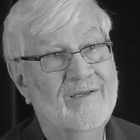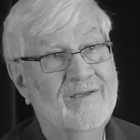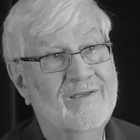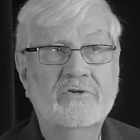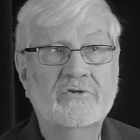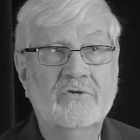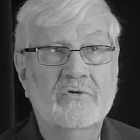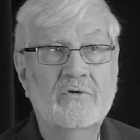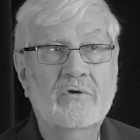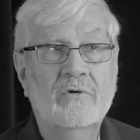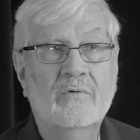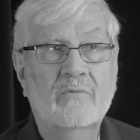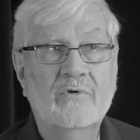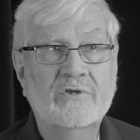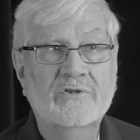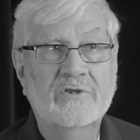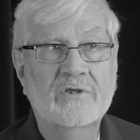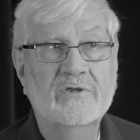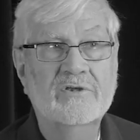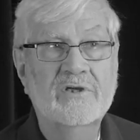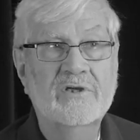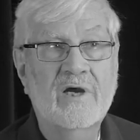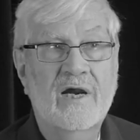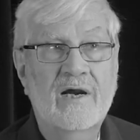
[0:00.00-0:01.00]
The school
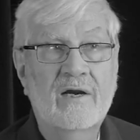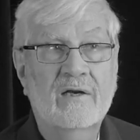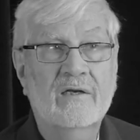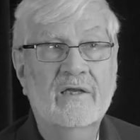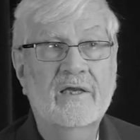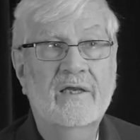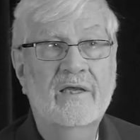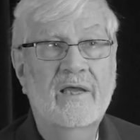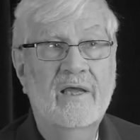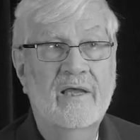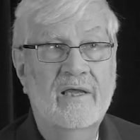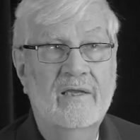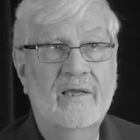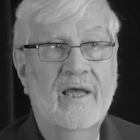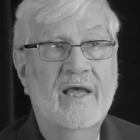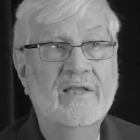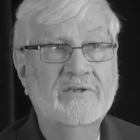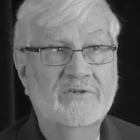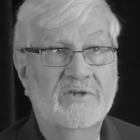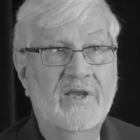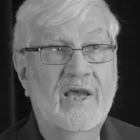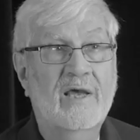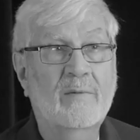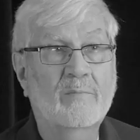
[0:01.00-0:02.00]
was entirely
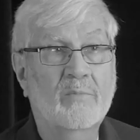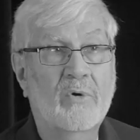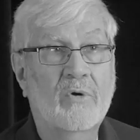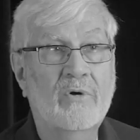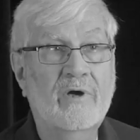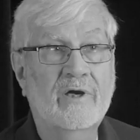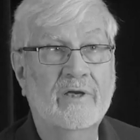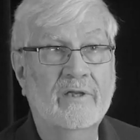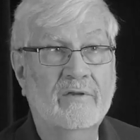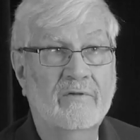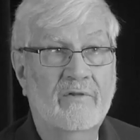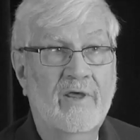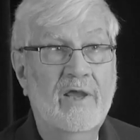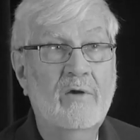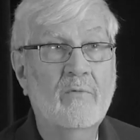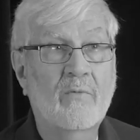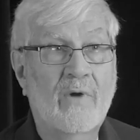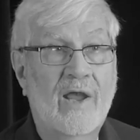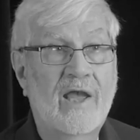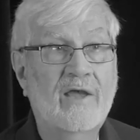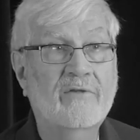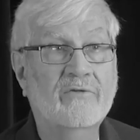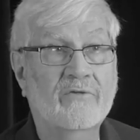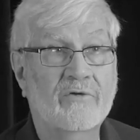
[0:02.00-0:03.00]
at Sandpoint. They
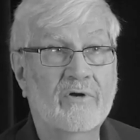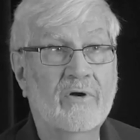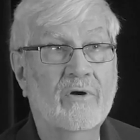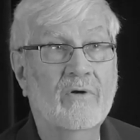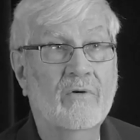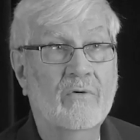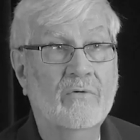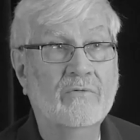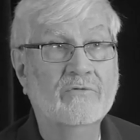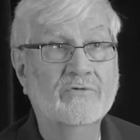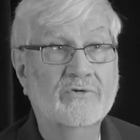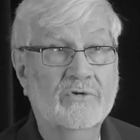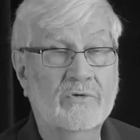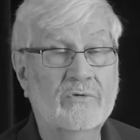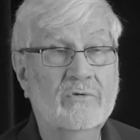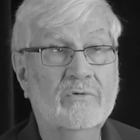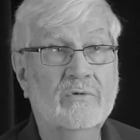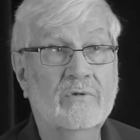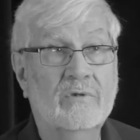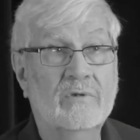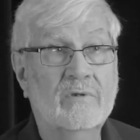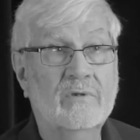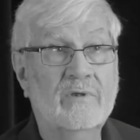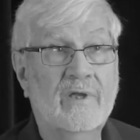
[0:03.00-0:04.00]
ran their own
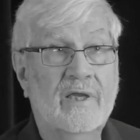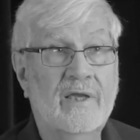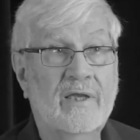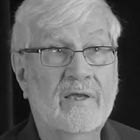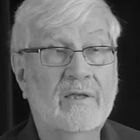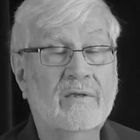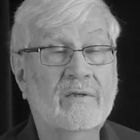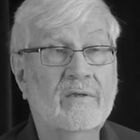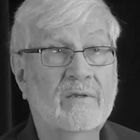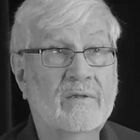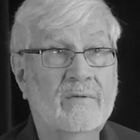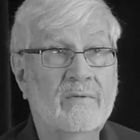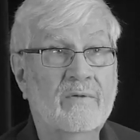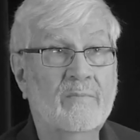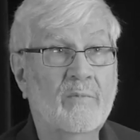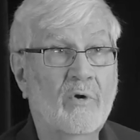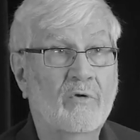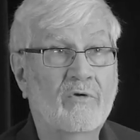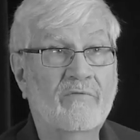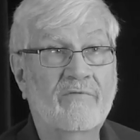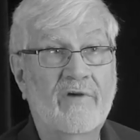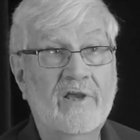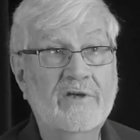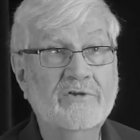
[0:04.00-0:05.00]
school, and the
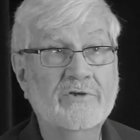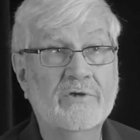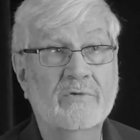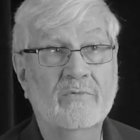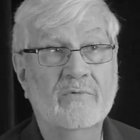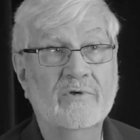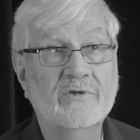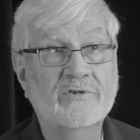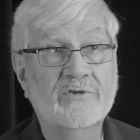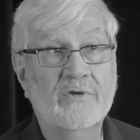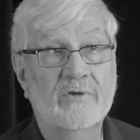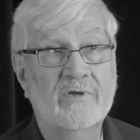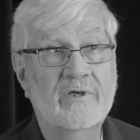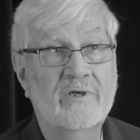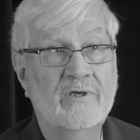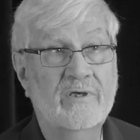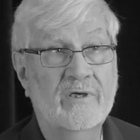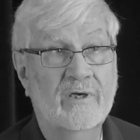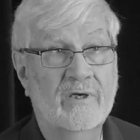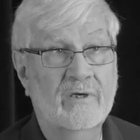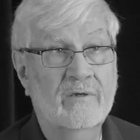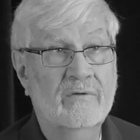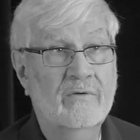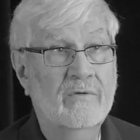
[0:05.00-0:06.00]
motivation was
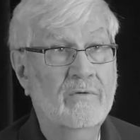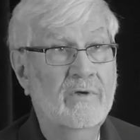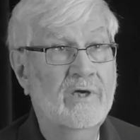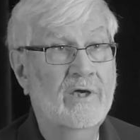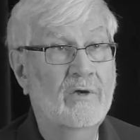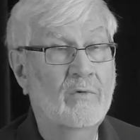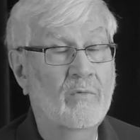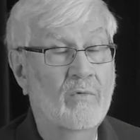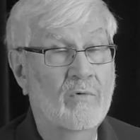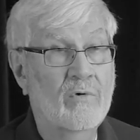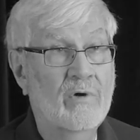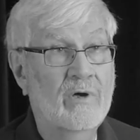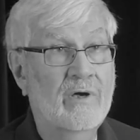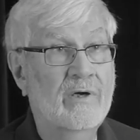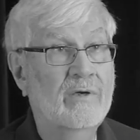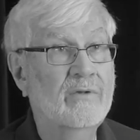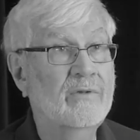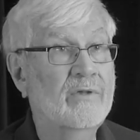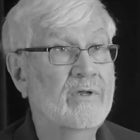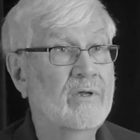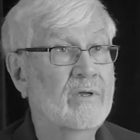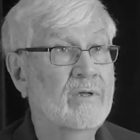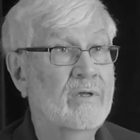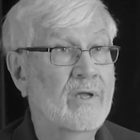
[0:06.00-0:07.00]
the Korean War
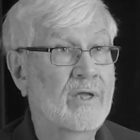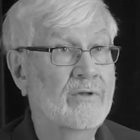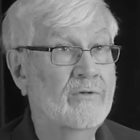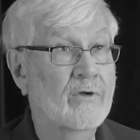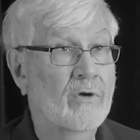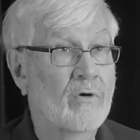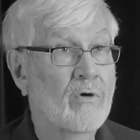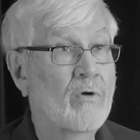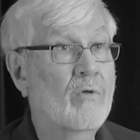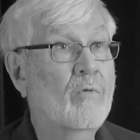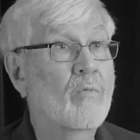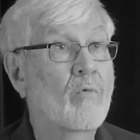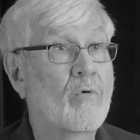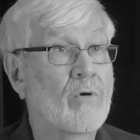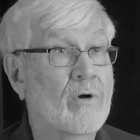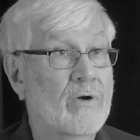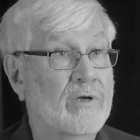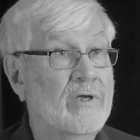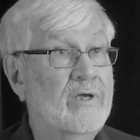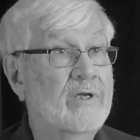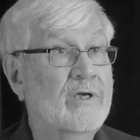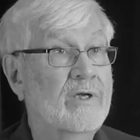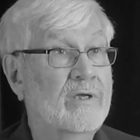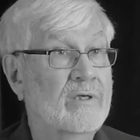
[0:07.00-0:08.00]
and the Cold
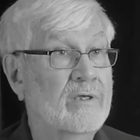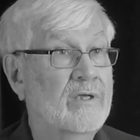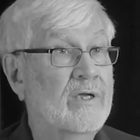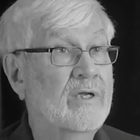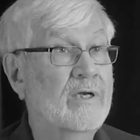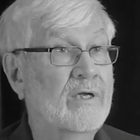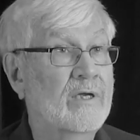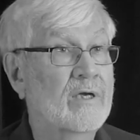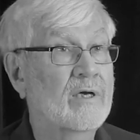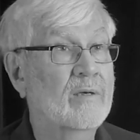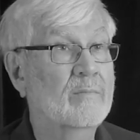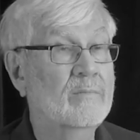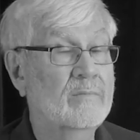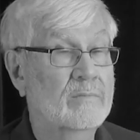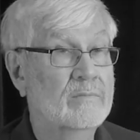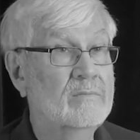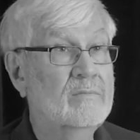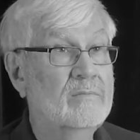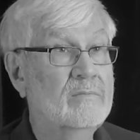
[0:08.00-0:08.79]
War heating up.